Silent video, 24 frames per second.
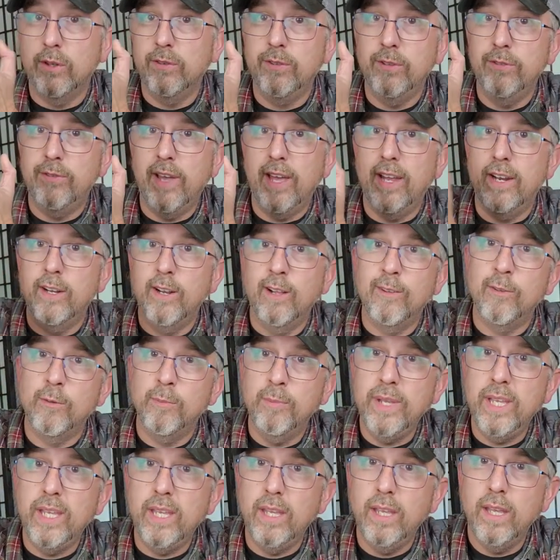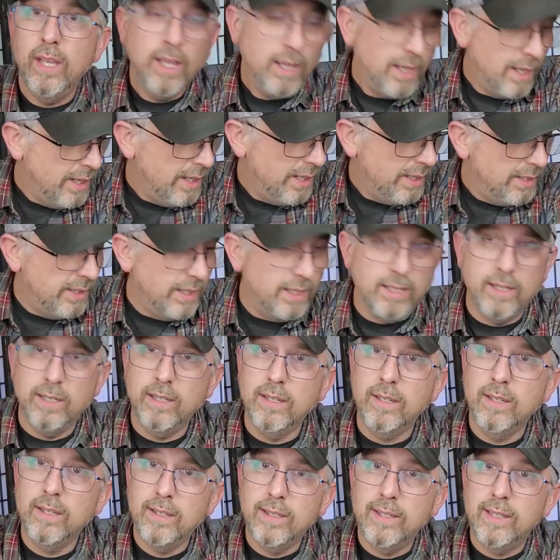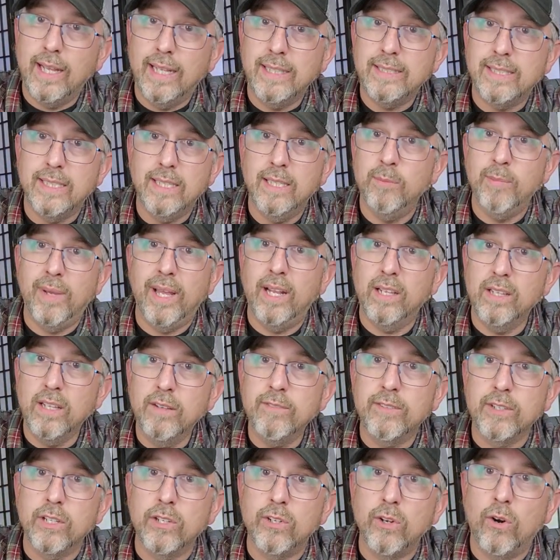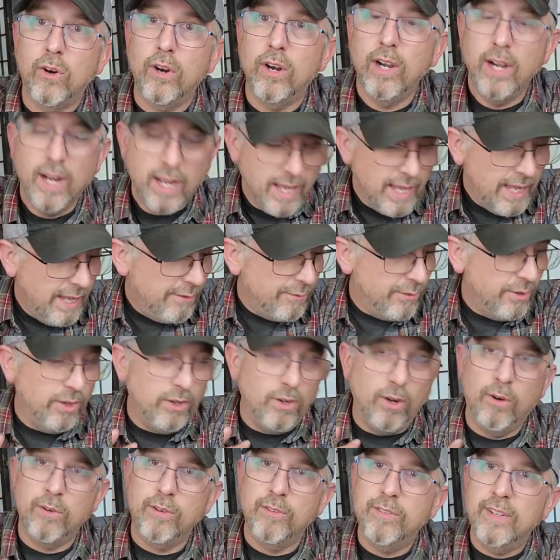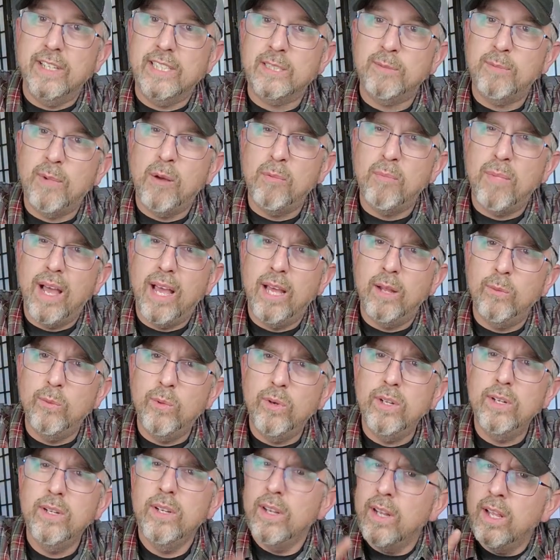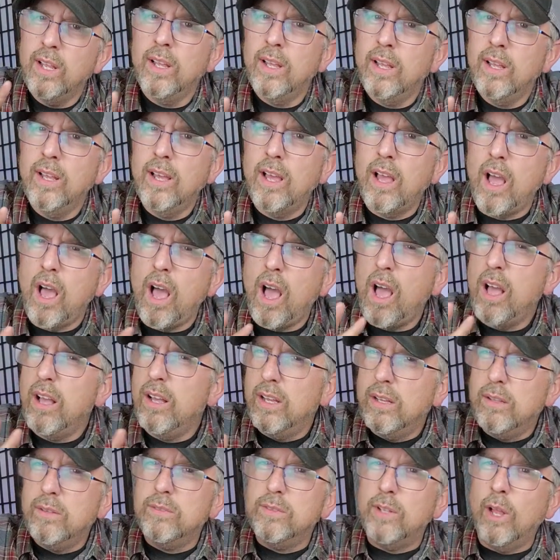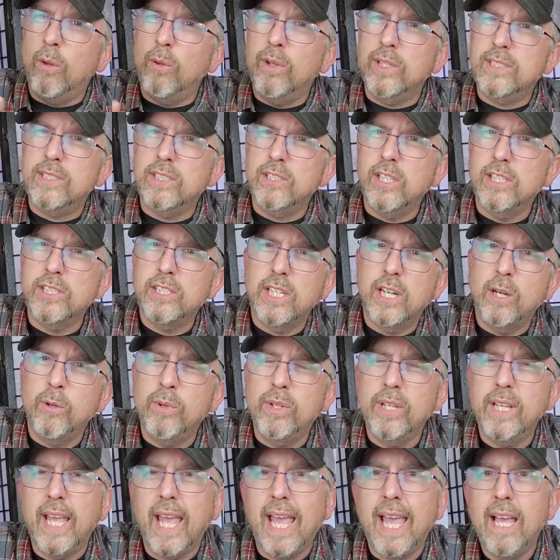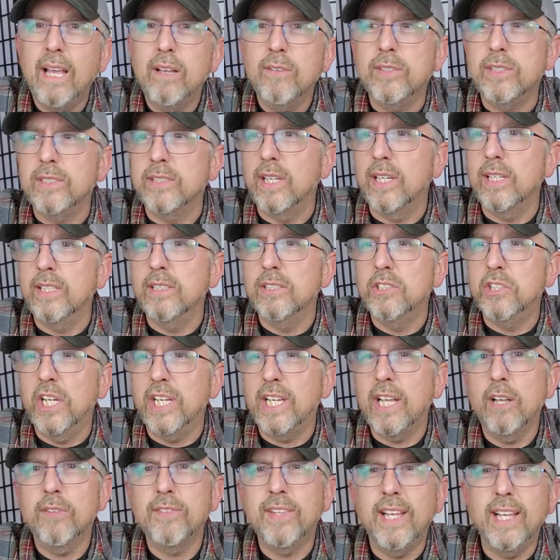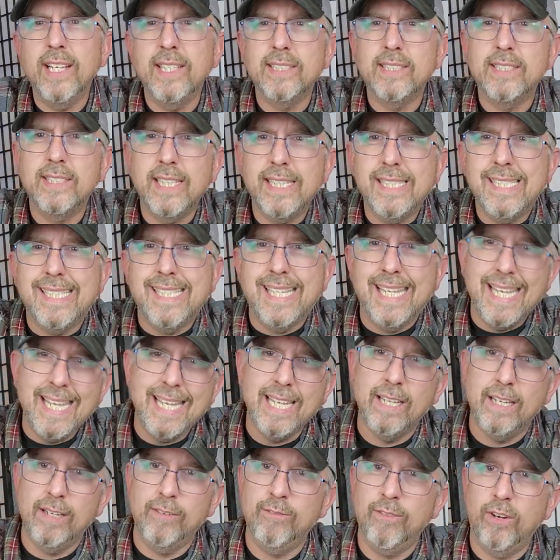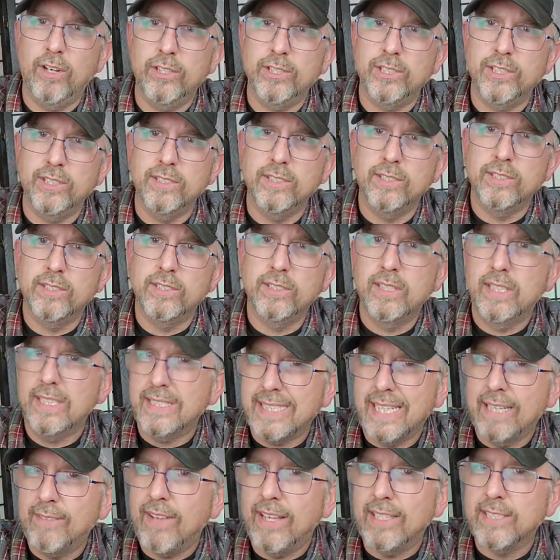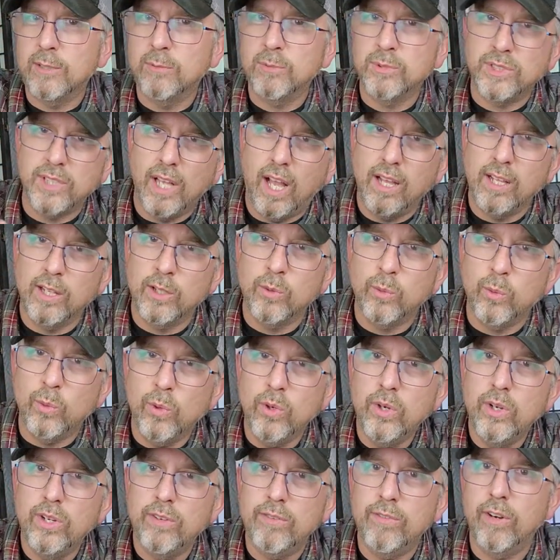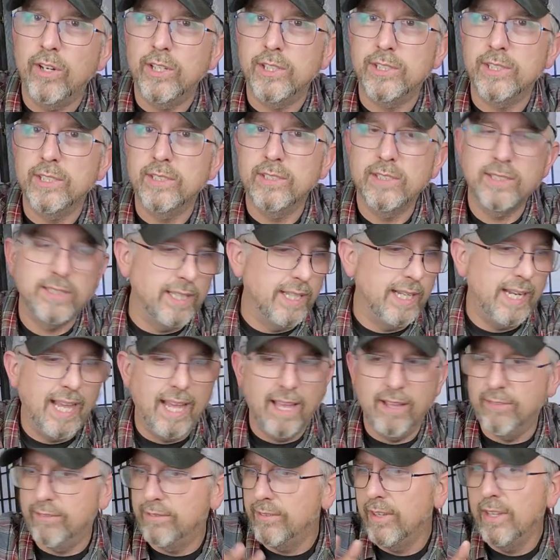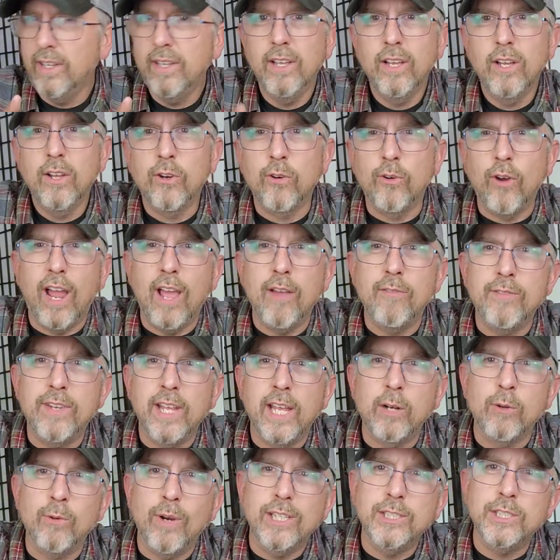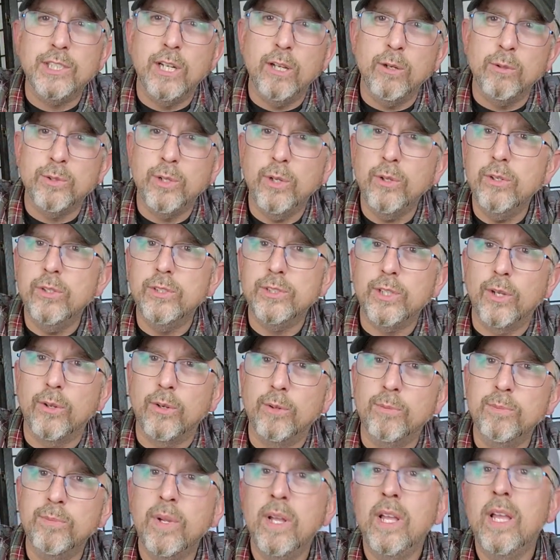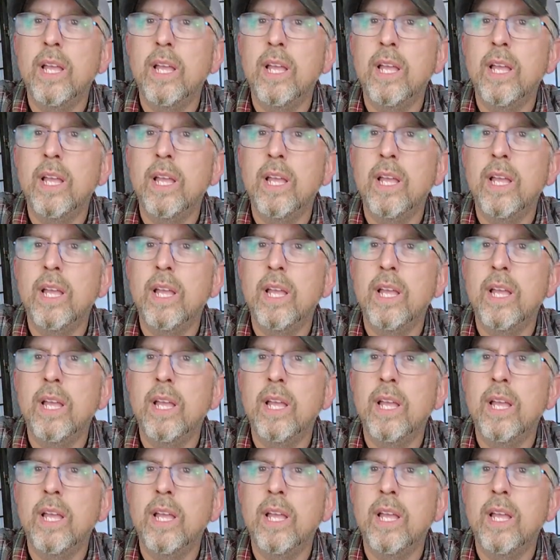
if you've had enough of me, then that's it, man. I love the guitar. If you're on the fence about buying one, the only suggestion I really have is check out the SC10 versions, because they've got some solid wood versions that have GRAPTEC ratio tuners on them